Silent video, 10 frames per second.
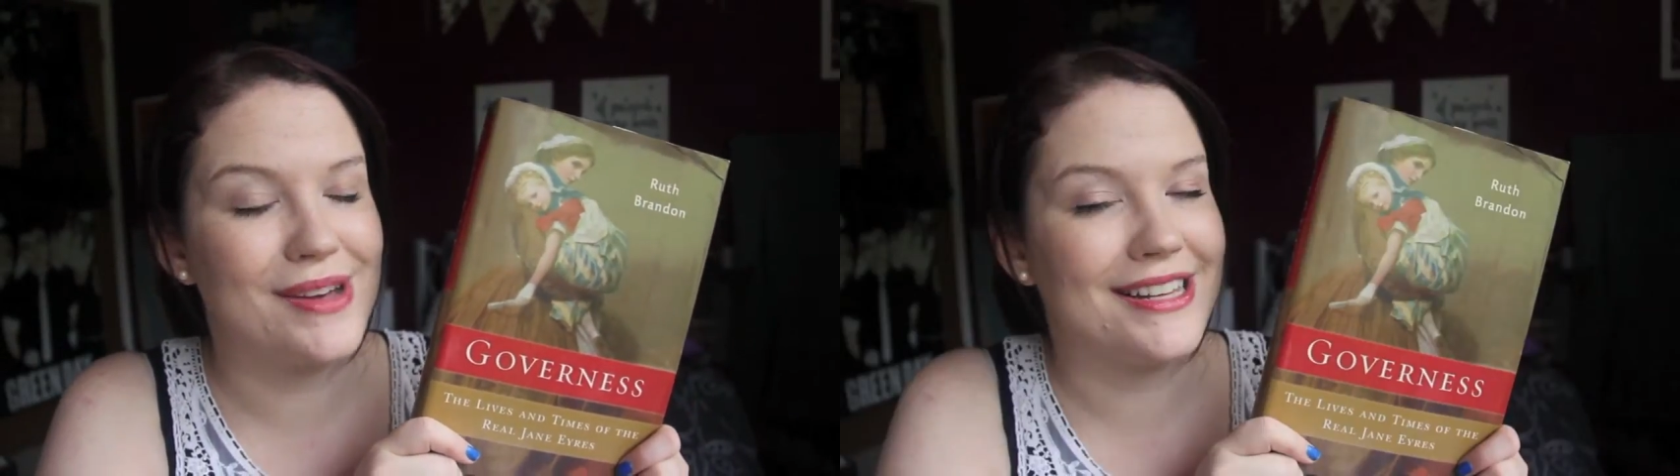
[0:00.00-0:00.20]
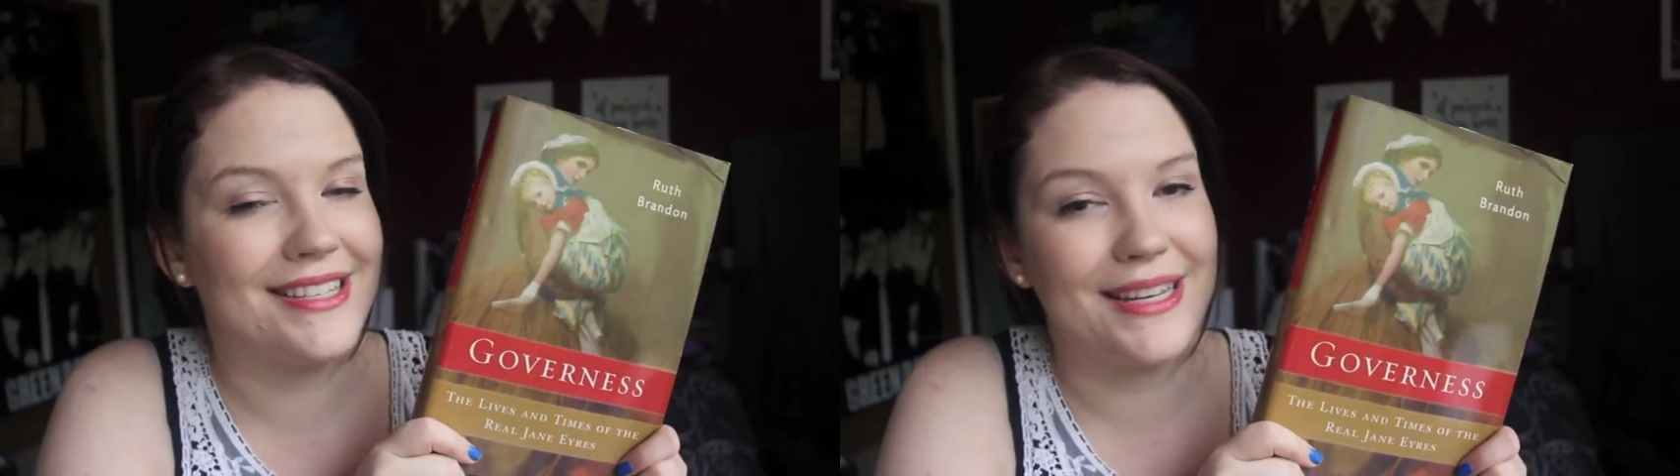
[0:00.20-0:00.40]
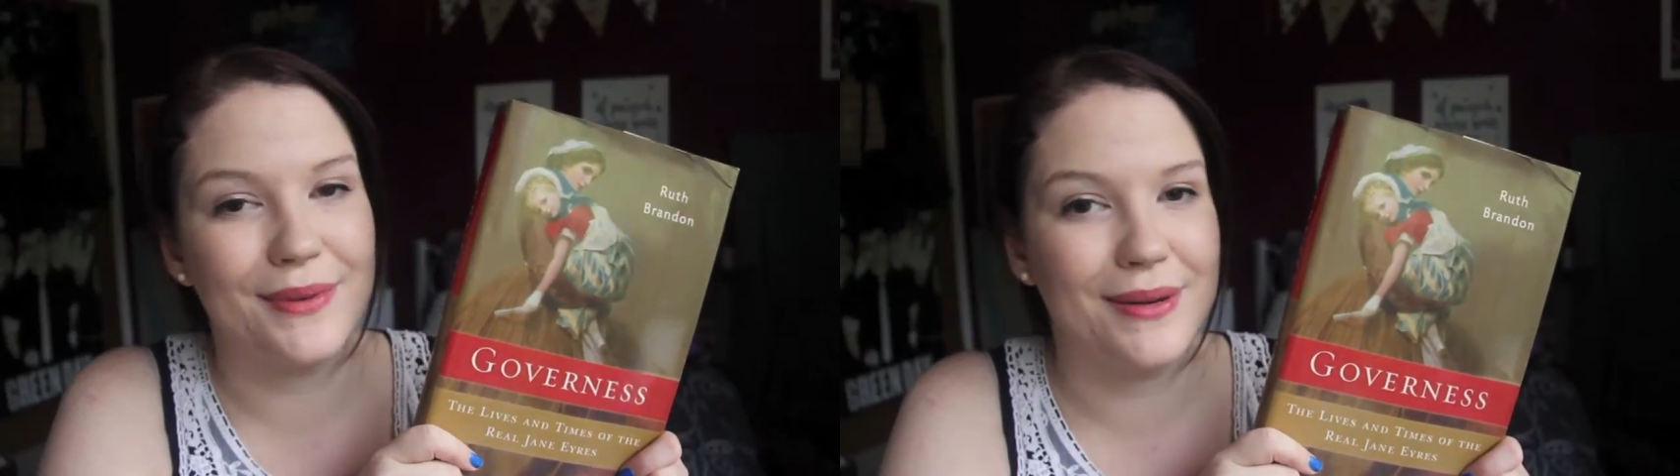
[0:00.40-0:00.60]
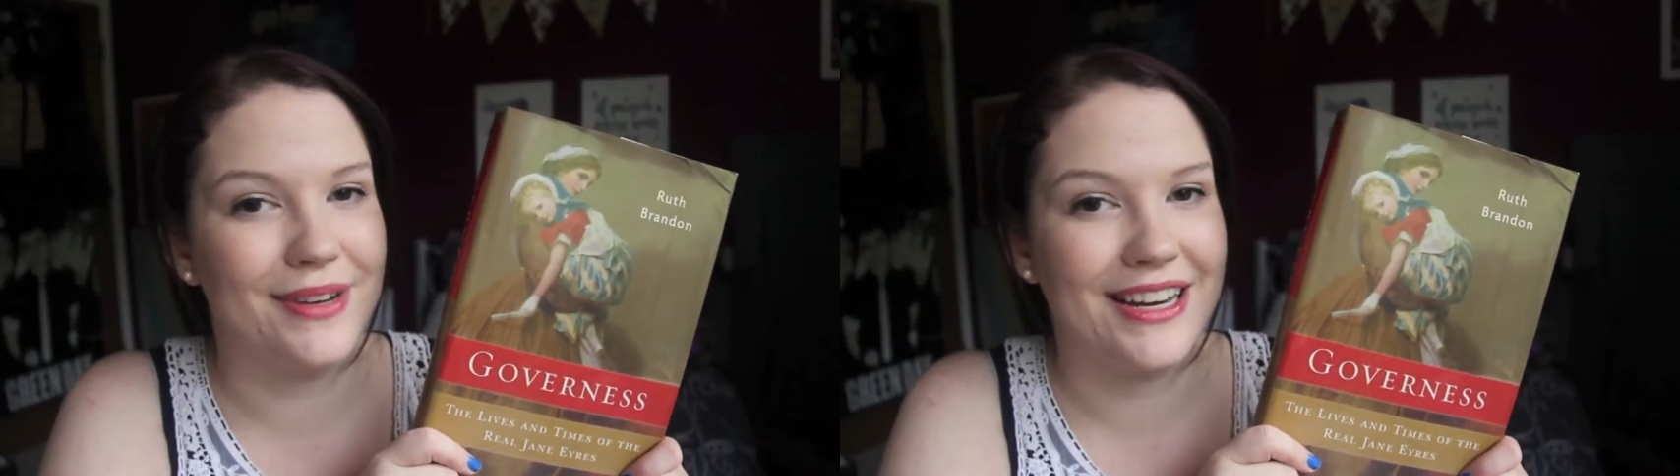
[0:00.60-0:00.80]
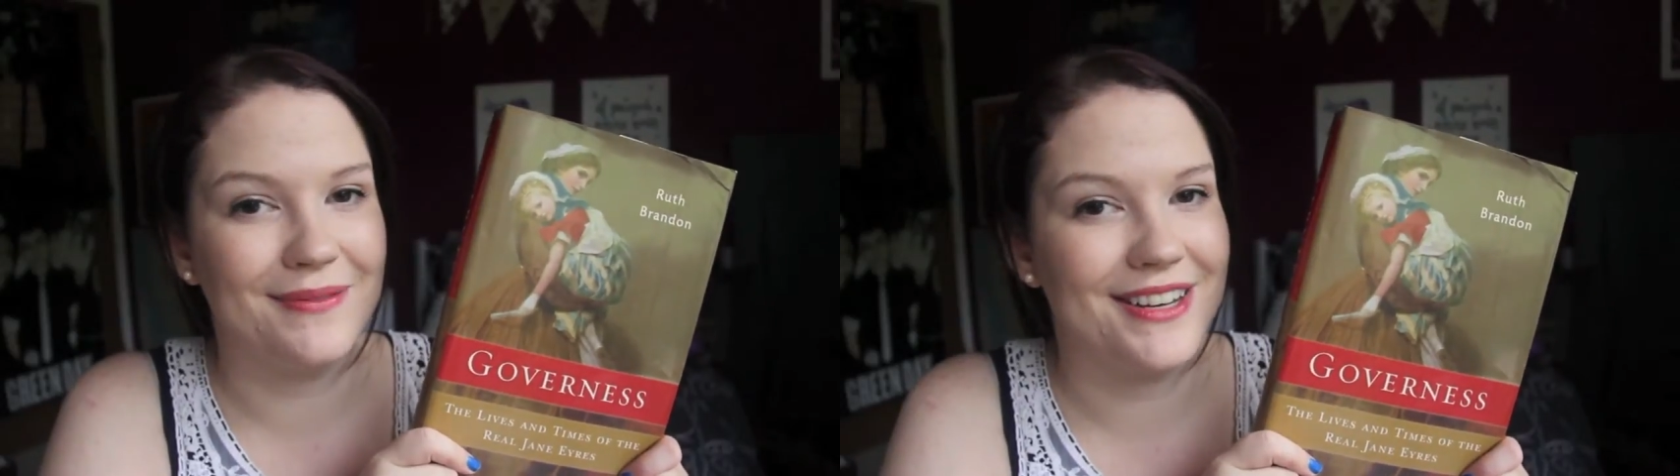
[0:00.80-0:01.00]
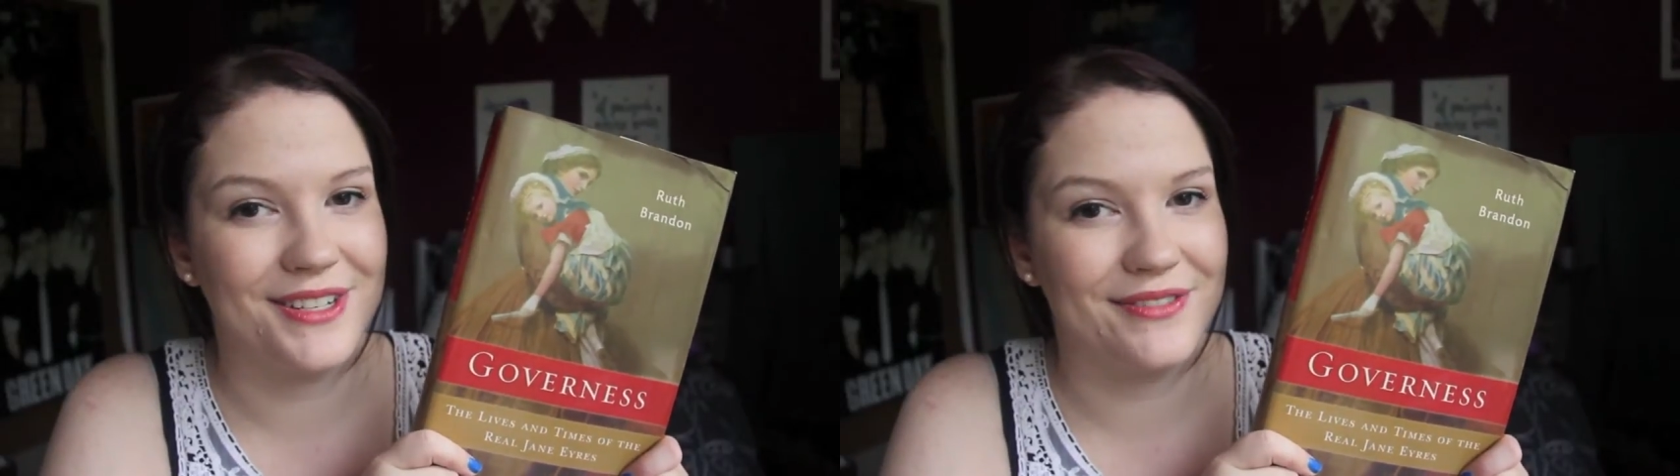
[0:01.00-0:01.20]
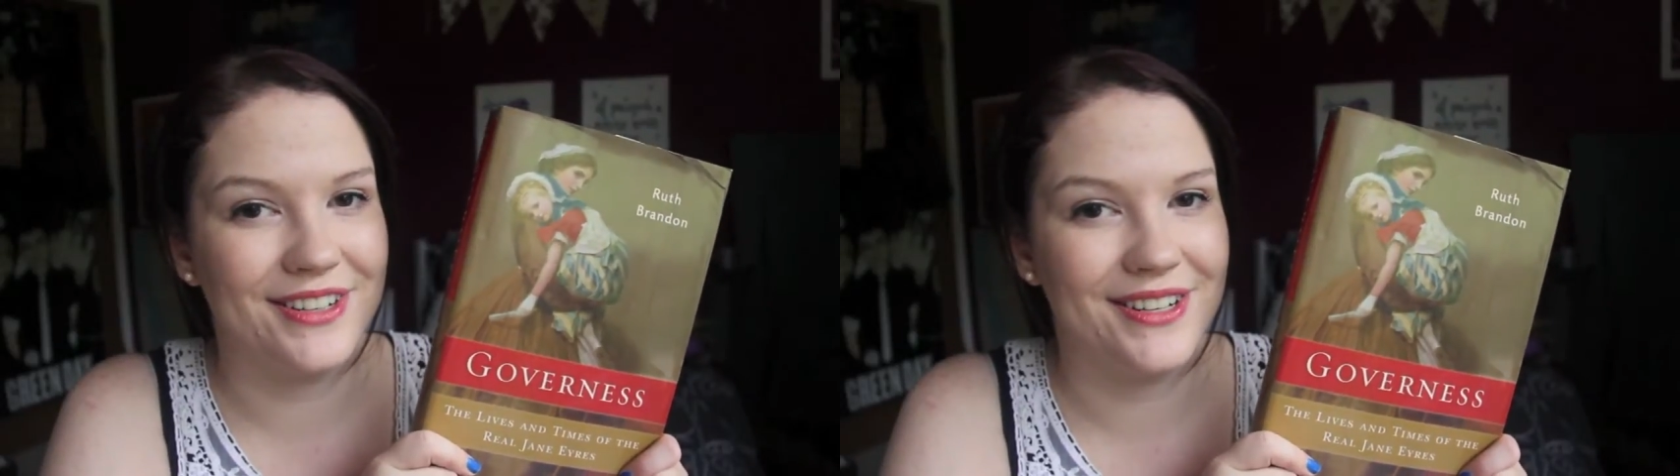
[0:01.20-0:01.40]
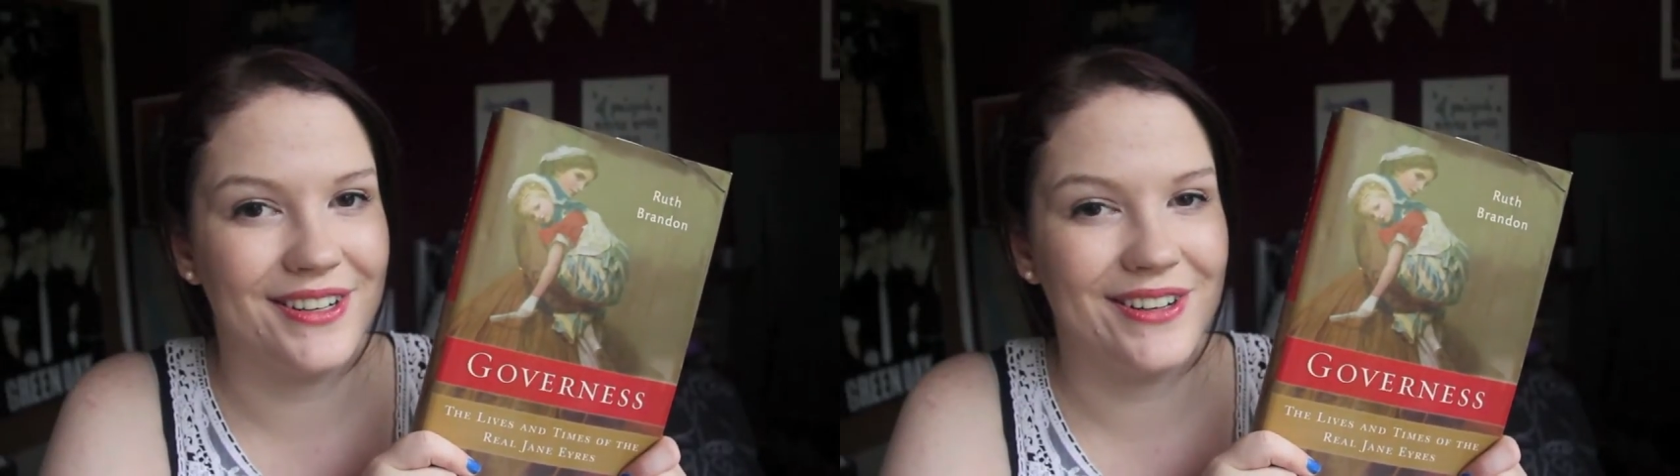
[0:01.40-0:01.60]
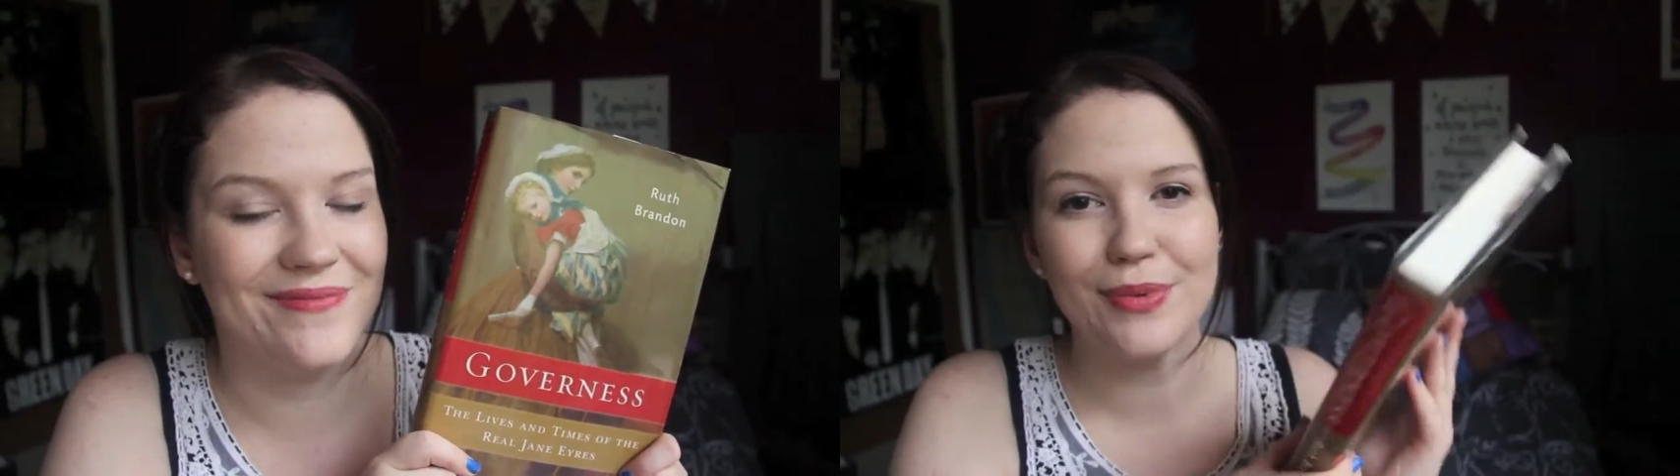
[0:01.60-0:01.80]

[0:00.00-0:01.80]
and see what I'm getting myself into.